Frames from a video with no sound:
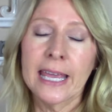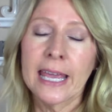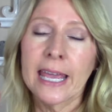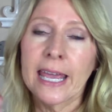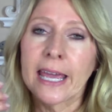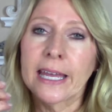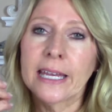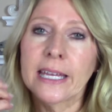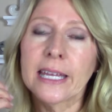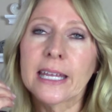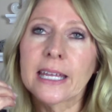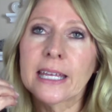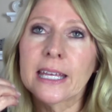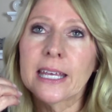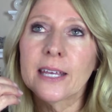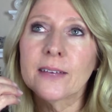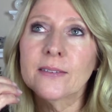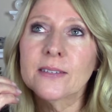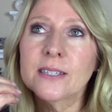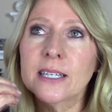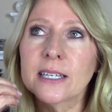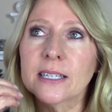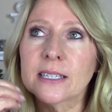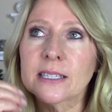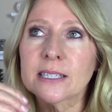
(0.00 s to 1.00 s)
and it
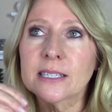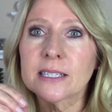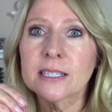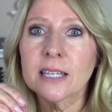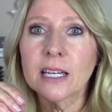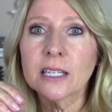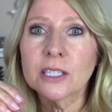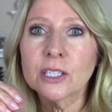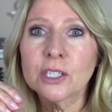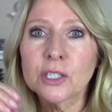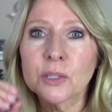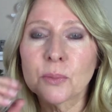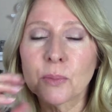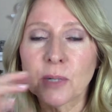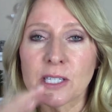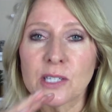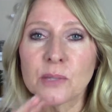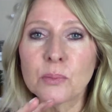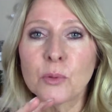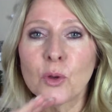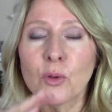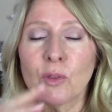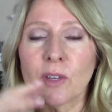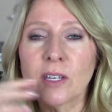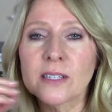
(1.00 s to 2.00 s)
gives it it
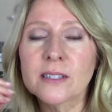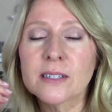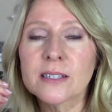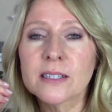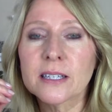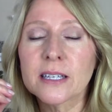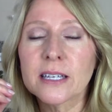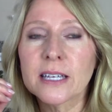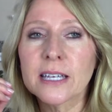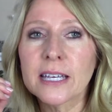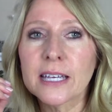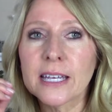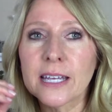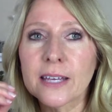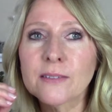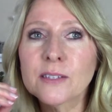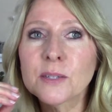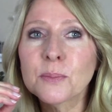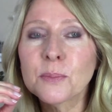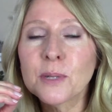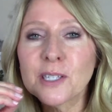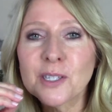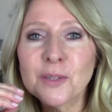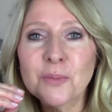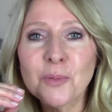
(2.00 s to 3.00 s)
gives
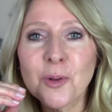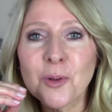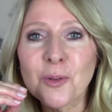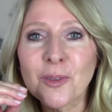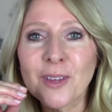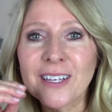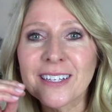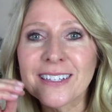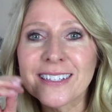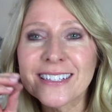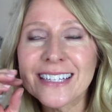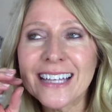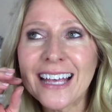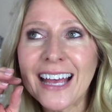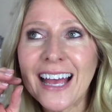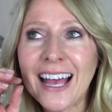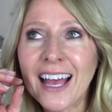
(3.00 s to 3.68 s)
my smoothies